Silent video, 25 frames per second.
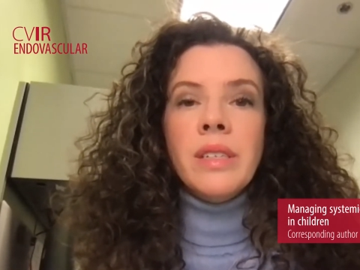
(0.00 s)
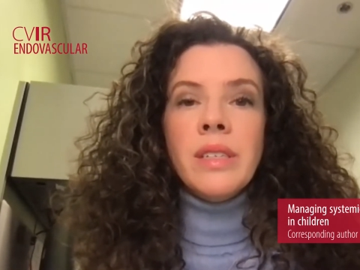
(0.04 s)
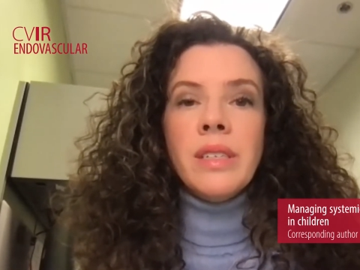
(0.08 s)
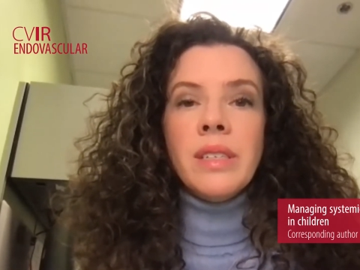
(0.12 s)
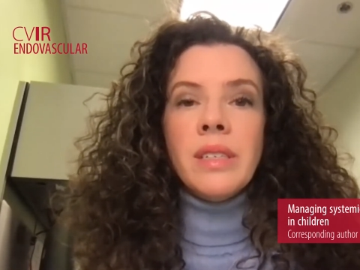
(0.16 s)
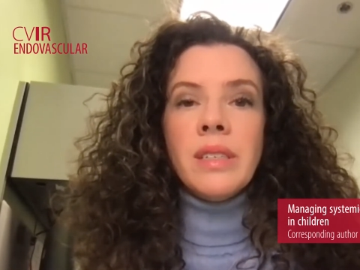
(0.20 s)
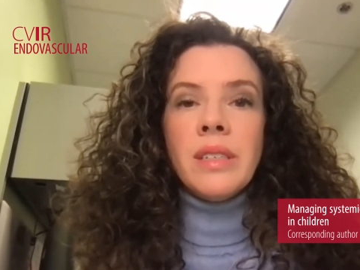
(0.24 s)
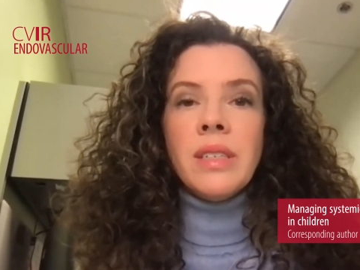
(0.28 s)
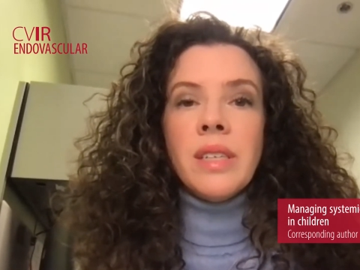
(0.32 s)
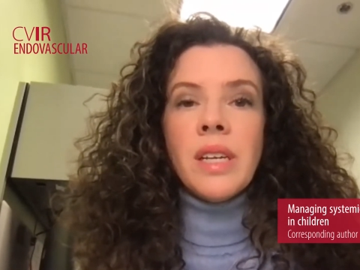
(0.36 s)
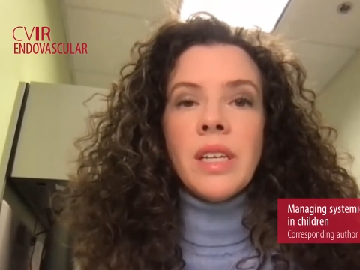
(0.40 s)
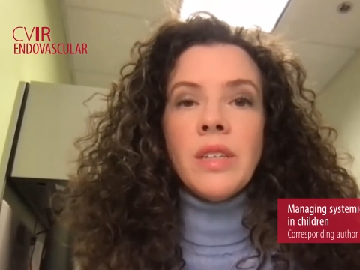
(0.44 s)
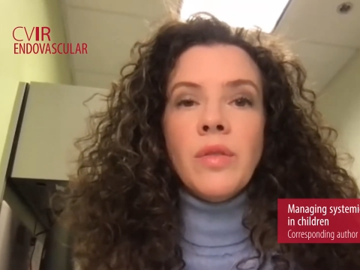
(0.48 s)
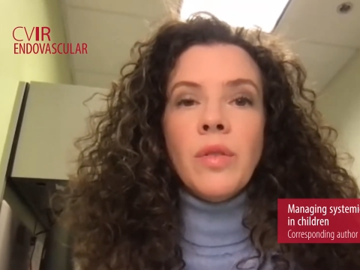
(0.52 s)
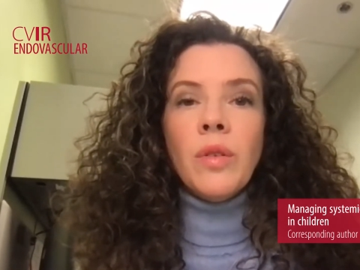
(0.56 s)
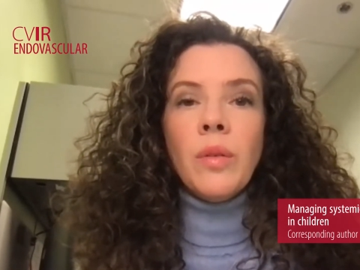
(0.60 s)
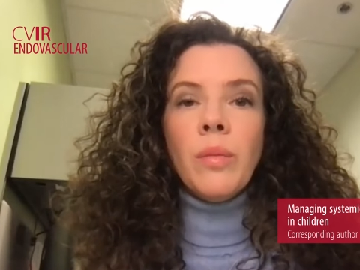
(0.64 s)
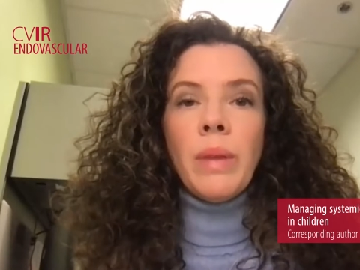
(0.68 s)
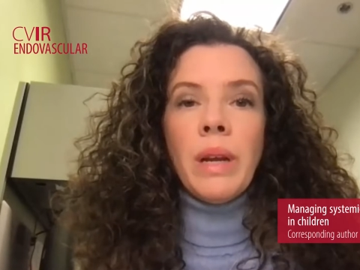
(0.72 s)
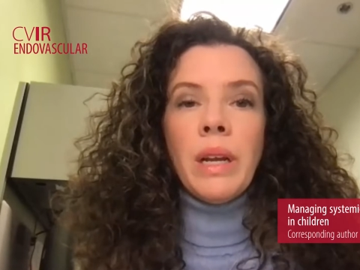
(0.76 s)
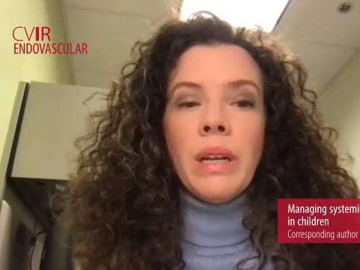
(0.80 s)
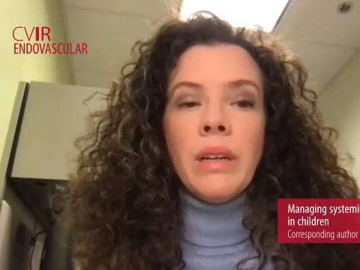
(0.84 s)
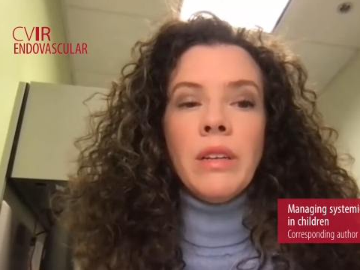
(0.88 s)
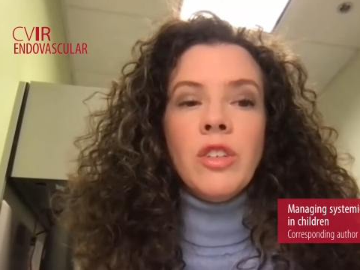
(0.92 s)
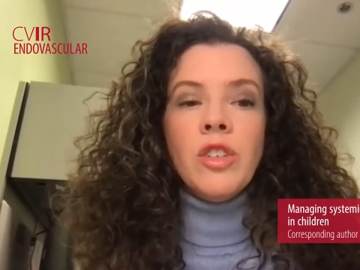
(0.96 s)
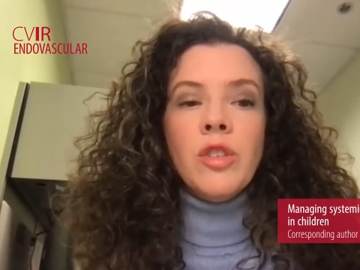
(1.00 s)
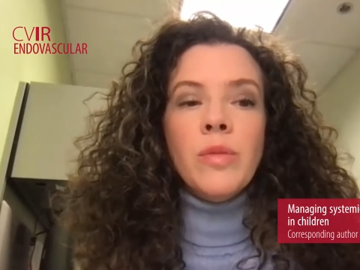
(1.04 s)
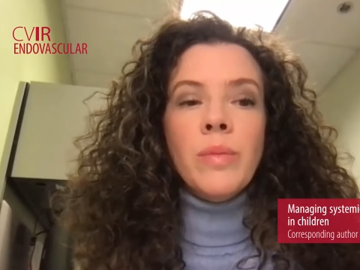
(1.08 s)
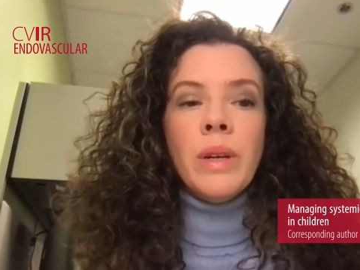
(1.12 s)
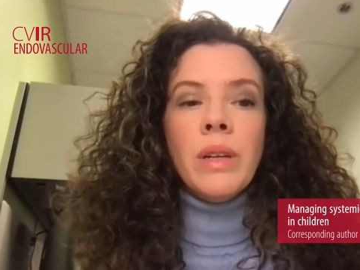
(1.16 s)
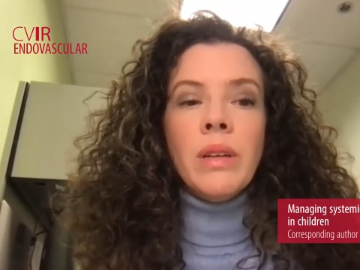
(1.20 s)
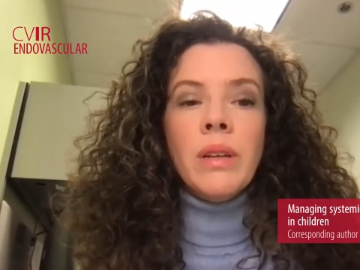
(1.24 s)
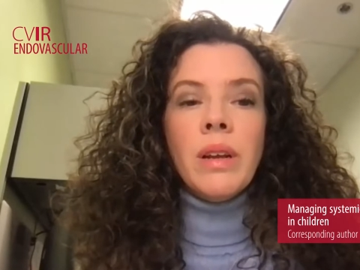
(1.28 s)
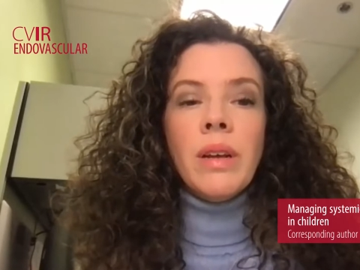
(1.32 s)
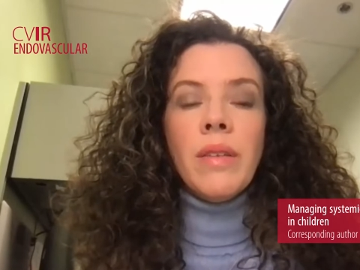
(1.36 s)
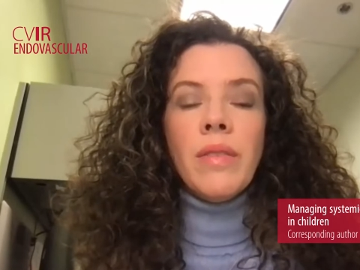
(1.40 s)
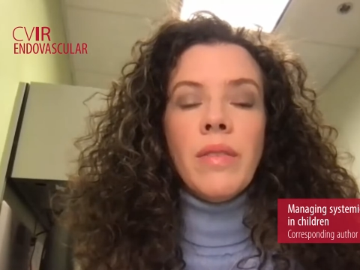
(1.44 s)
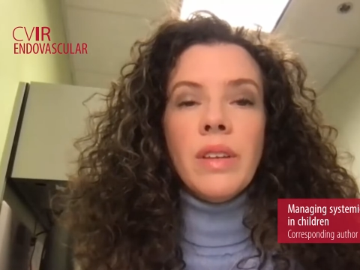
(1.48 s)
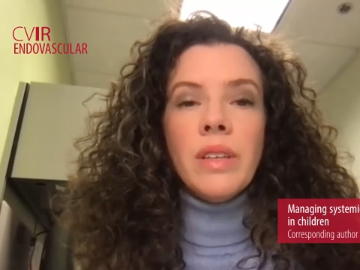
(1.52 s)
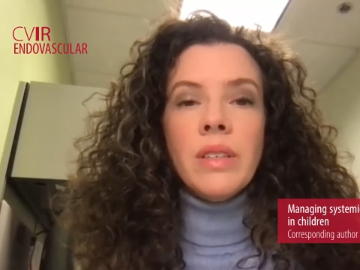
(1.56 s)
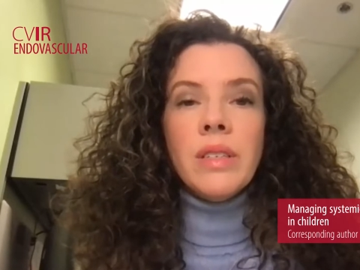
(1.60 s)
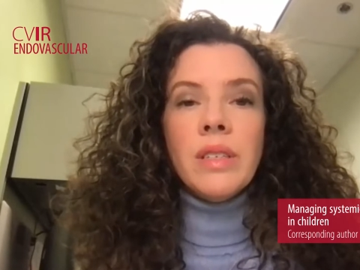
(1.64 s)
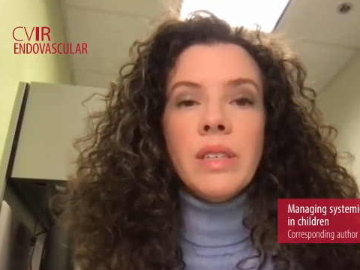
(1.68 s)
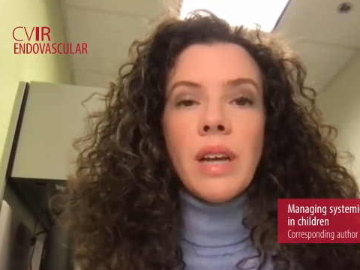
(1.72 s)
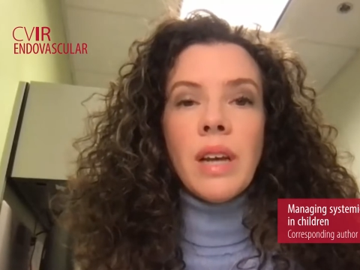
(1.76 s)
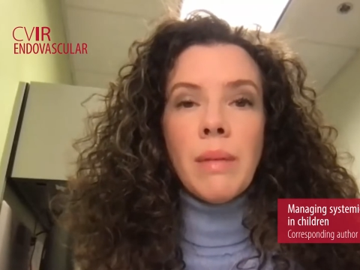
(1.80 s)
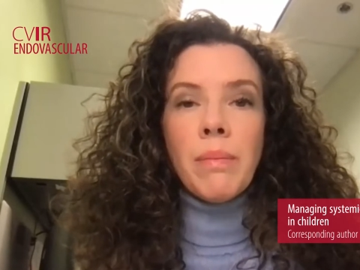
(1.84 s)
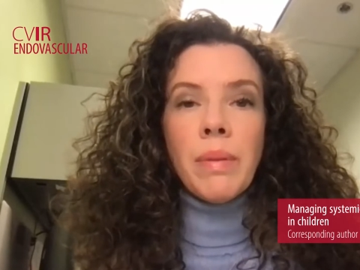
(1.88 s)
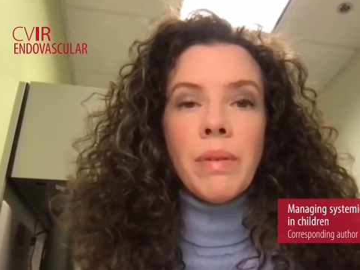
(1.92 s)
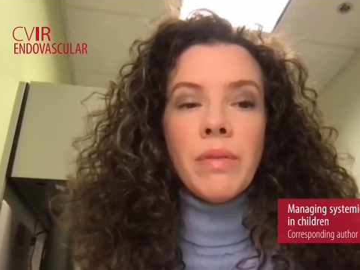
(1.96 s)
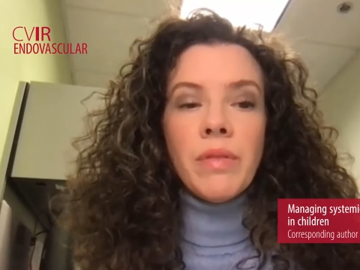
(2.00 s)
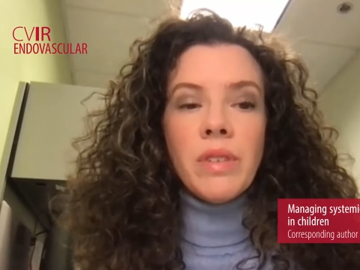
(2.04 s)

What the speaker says: successful management of this type of